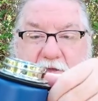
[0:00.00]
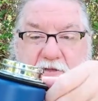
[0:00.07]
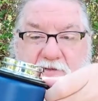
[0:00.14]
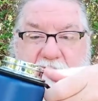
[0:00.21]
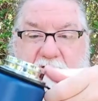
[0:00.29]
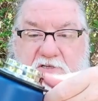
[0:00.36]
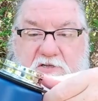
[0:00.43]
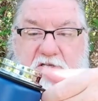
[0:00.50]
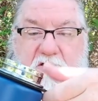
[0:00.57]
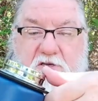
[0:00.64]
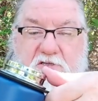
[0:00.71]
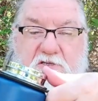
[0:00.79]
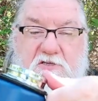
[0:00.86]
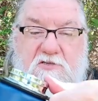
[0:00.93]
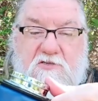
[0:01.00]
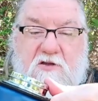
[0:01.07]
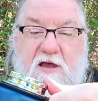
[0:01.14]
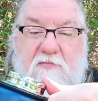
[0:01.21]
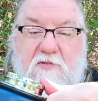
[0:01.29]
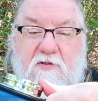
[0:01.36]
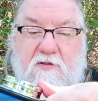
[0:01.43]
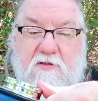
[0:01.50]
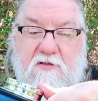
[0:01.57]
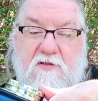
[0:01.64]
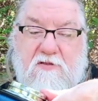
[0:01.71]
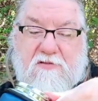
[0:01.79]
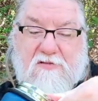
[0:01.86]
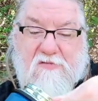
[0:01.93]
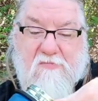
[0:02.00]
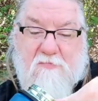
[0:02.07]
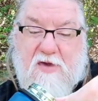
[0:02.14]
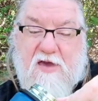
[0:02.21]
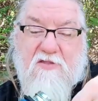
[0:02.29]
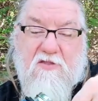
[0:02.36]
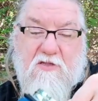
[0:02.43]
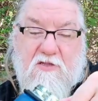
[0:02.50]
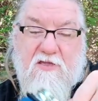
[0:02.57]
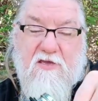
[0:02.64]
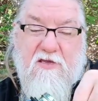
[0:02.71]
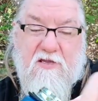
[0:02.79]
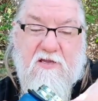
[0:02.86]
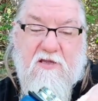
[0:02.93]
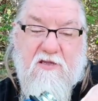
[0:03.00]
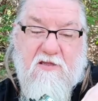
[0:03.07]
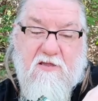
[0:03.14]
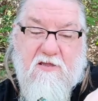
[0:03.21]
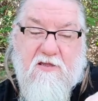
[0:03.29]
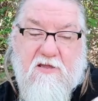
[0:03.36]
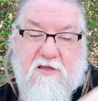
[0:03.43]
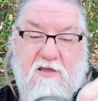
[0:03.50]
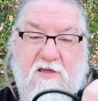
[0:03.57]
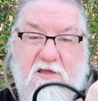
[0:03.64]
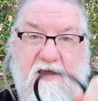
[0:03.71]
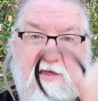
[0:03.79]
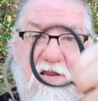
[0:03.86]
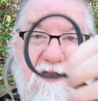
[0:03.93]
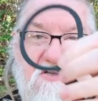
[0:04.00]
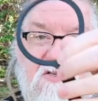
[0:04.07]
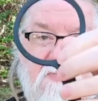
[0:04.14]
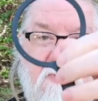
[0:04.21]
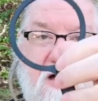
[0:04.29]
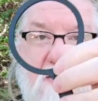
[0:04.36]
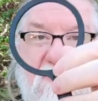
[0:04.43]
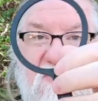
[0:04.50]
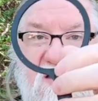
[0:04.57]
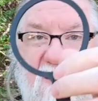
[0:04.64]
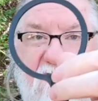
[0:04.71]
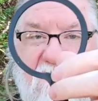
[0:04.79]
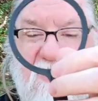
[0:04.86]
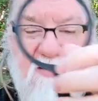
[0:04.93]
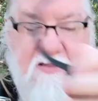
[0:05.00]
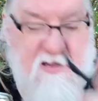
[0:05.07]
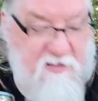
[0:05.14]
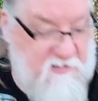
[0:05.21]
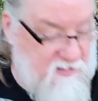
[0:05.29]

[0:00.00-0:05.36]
So what you do is you just grab the back of the lid and it just pops off like that